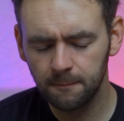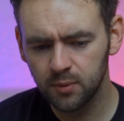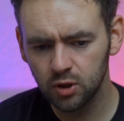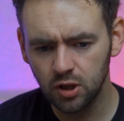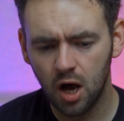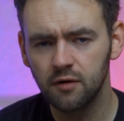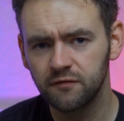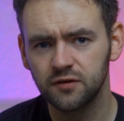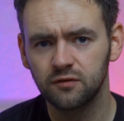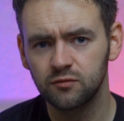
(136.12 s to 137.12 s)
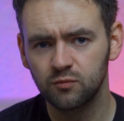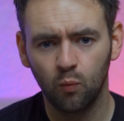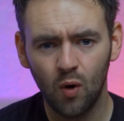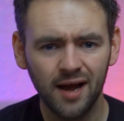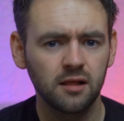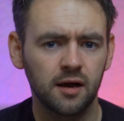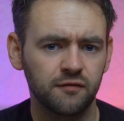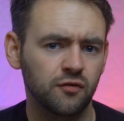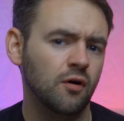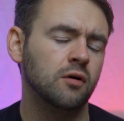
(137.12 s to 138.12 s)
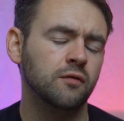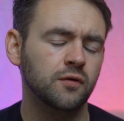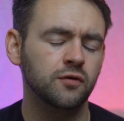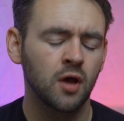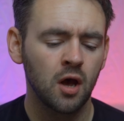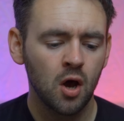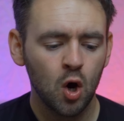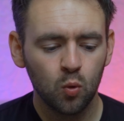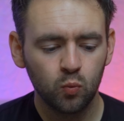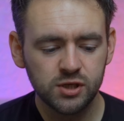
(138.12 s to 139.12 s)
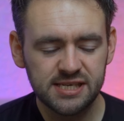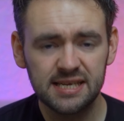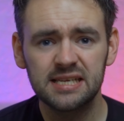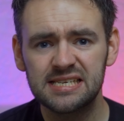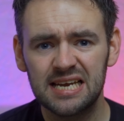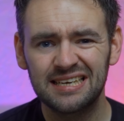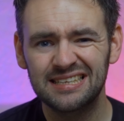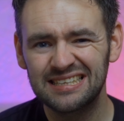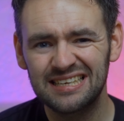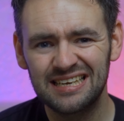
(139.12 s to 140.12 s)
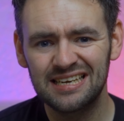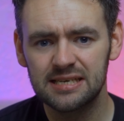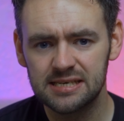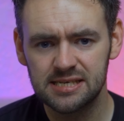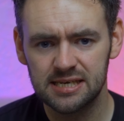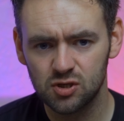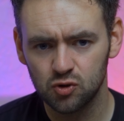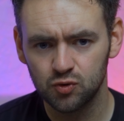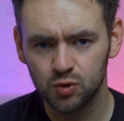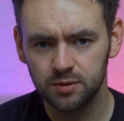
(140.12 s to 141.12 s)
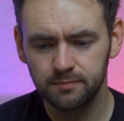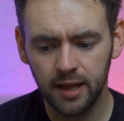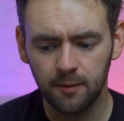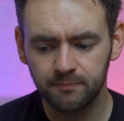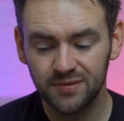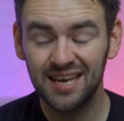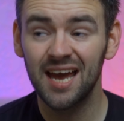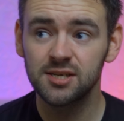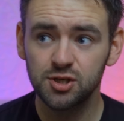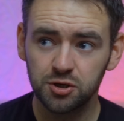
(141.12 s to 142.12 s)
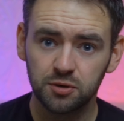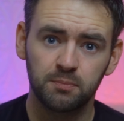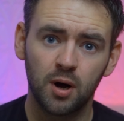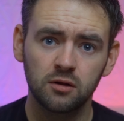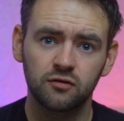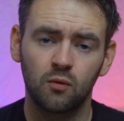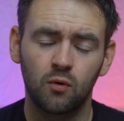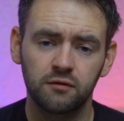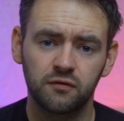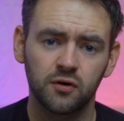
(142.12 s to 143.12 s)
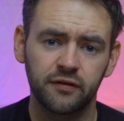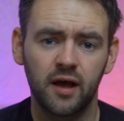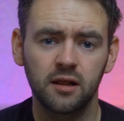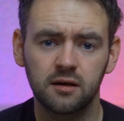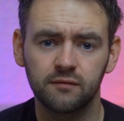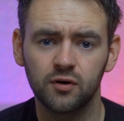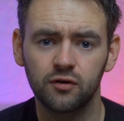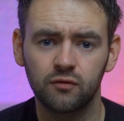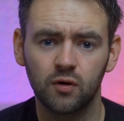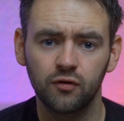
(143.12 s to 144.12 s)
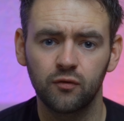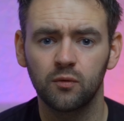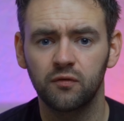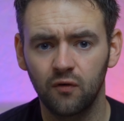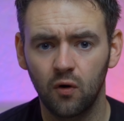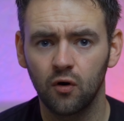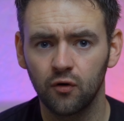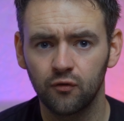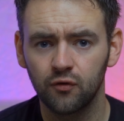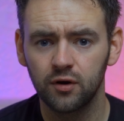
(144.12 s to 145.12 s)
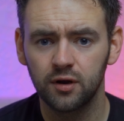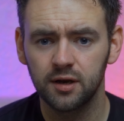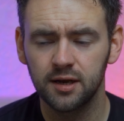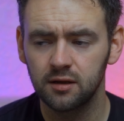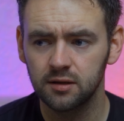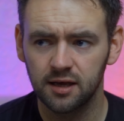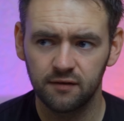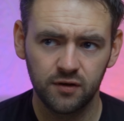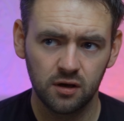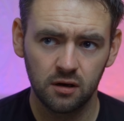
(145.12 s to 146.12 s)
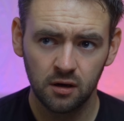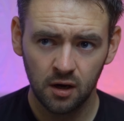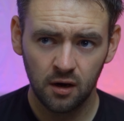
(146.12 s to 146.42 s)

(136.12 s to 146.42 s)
But a lot of wildlife photographers we're still saying they need a 600 mil. Yes, you can bolt a 1.4 teleconverter onto a 400 and it'll give you